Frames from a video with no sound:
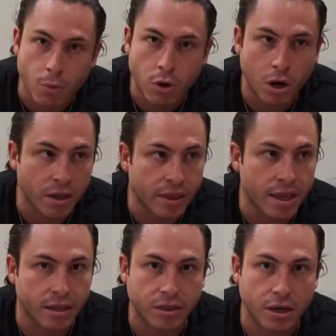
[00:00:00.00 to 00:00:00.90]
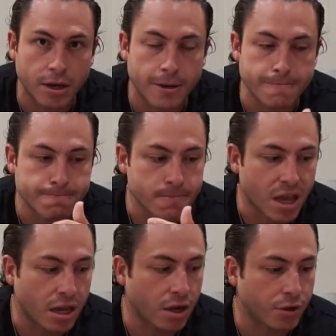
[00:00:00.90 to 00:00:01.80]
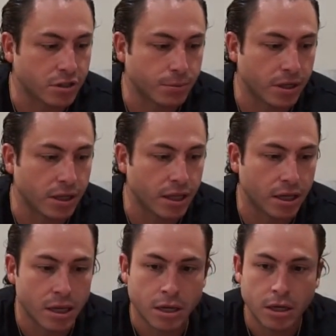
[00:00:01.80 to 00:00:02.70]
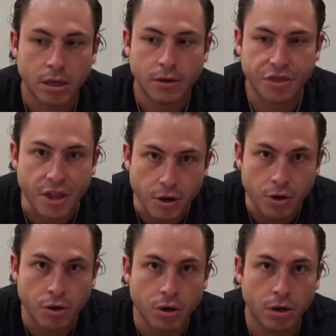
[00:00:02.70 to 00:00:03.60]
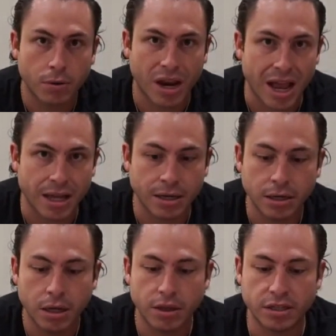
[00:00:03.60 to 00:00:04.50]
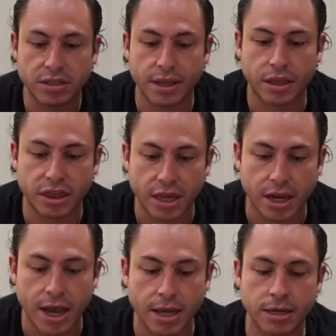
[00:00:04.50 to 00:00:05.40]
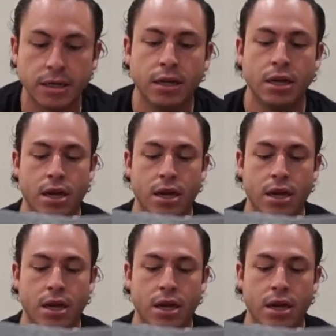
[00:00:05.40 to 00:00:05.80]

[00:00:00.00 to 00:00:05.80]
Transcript: more on like the, how to explain it, like thinner cotton. This is like thick cotton,